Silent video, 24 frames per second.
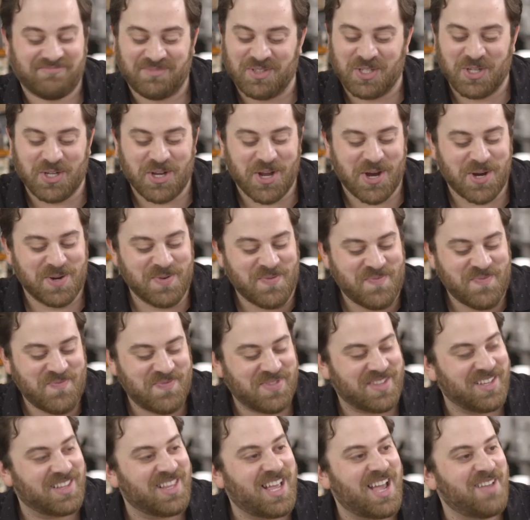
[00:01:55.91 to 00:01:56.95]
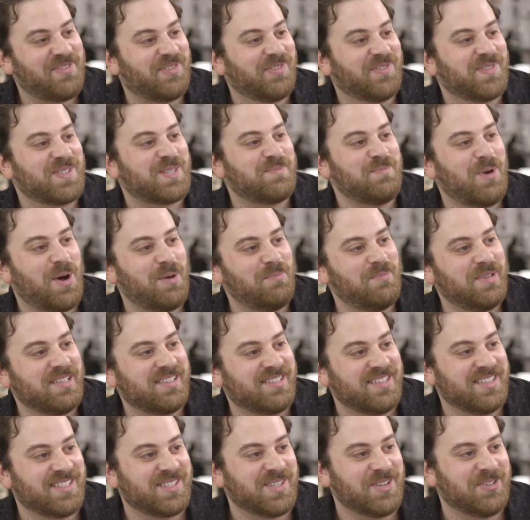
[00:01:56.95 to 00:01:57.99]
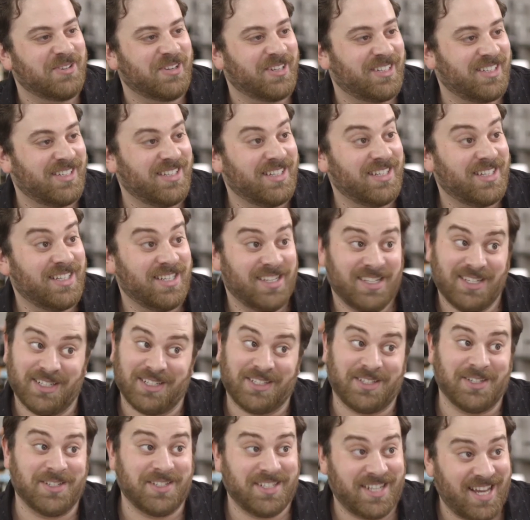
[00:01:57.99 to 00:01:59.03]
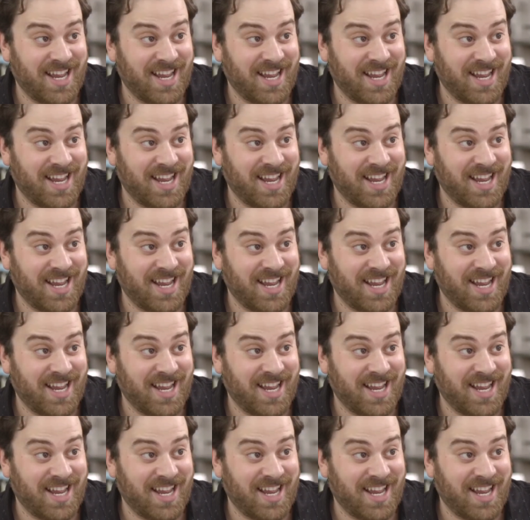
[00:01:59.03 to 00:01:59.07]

You know, the life of a small business owner. Good